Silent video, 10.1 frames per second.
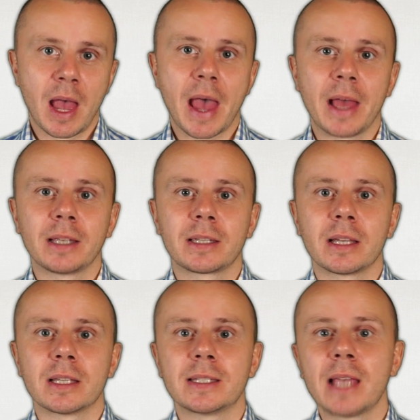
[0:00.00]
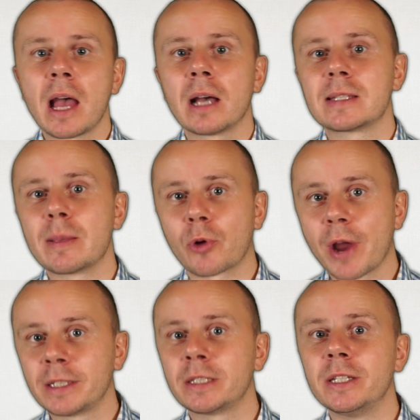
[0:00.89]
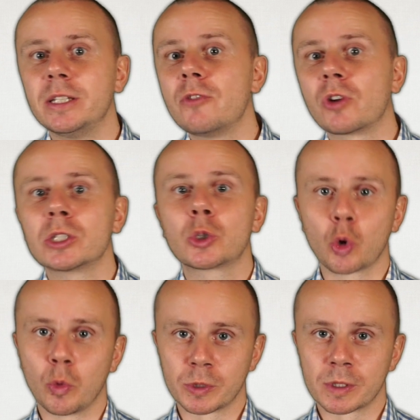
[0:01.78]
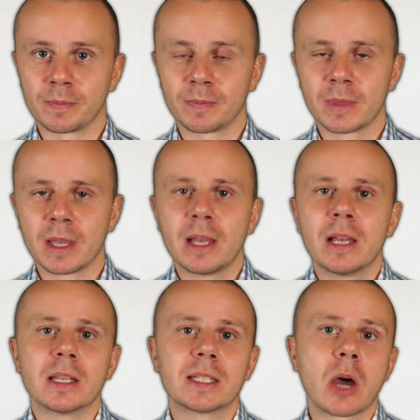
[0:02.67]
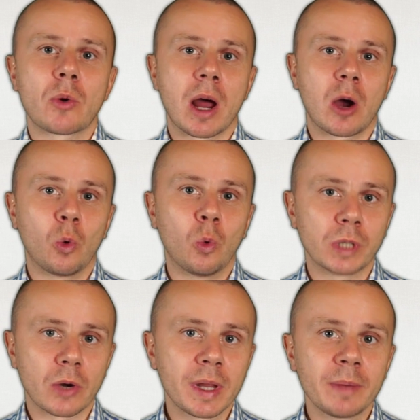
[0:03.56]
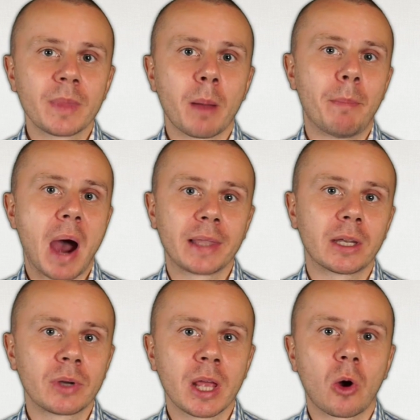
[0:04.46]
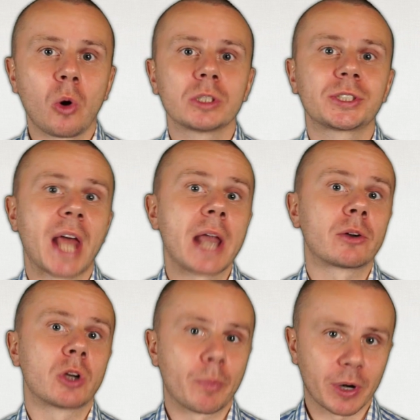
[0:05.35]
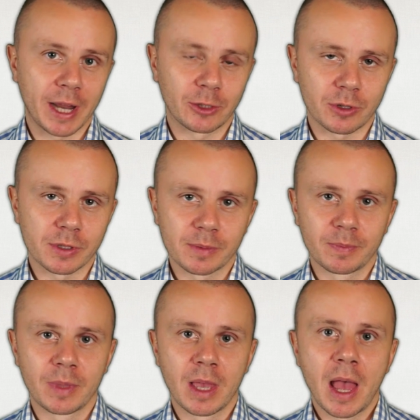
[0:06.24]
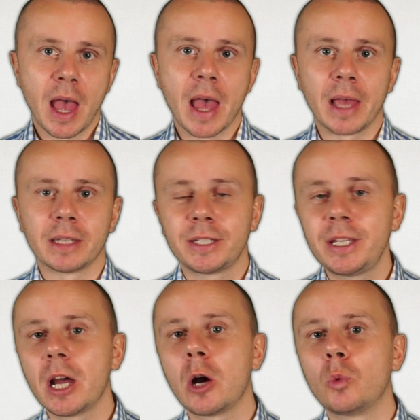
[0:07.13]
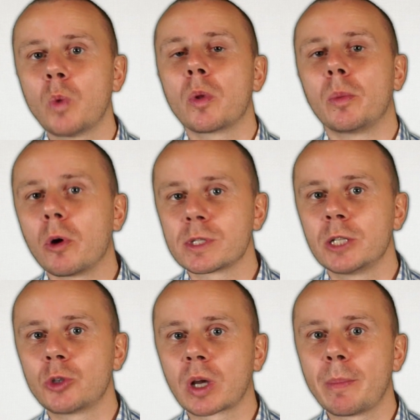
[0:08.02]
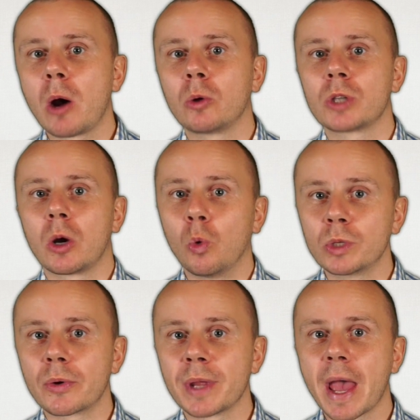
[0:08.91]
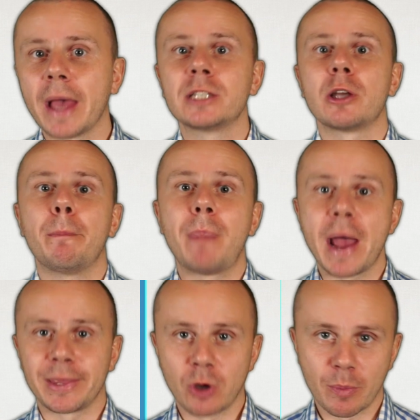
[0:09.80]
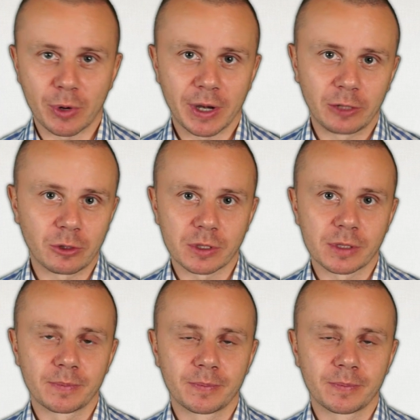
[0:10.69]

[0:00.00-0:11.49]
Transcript: and they are separated in different groups. There are unary, binary or ternary operators. And here we will mostly talk about unary and binary operators.